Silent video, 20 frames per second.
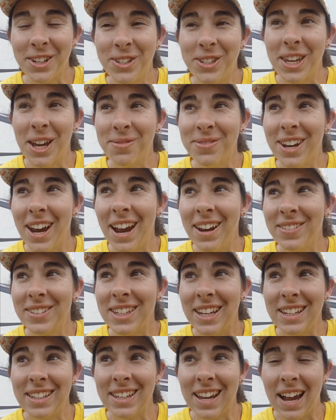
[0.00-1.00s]
sometimes
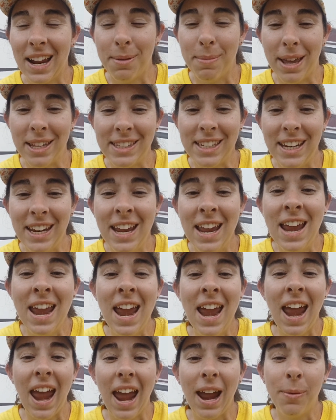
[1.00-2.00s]
it's kind of messy.
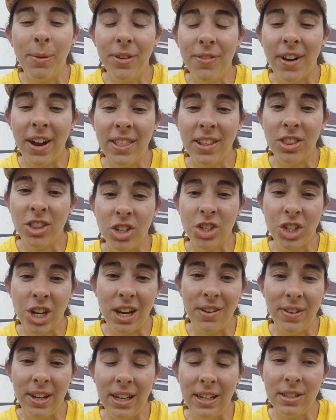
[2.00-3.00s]
And we find that the
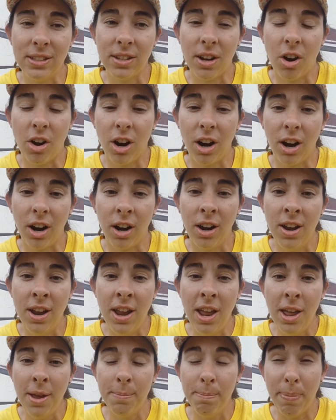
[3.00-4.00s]
shavings are
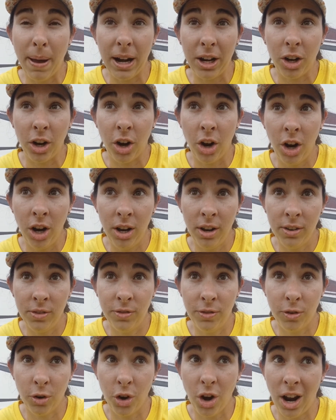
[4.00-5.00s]
better
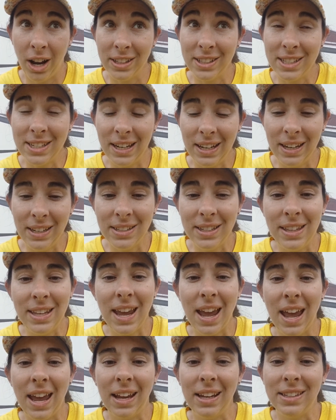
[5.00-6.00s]
for not sticking to
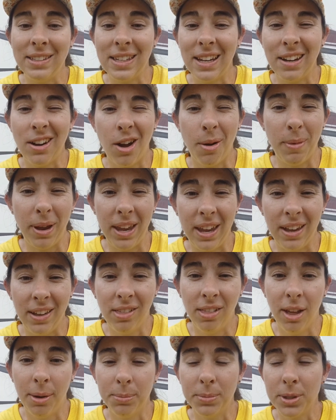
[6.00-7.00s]
the eggs and not making
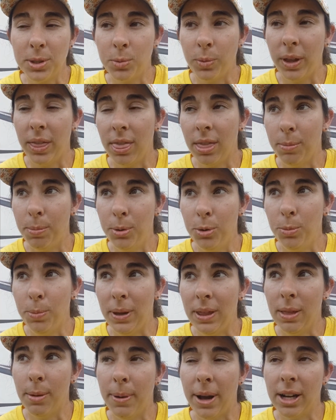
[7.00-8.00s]
clumps with the poop
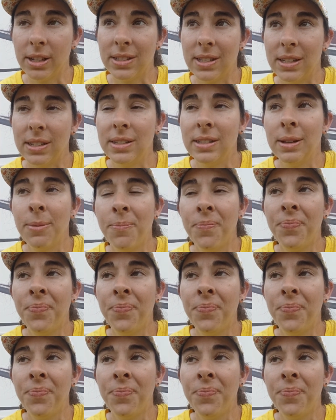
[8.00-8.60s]
in the boxes.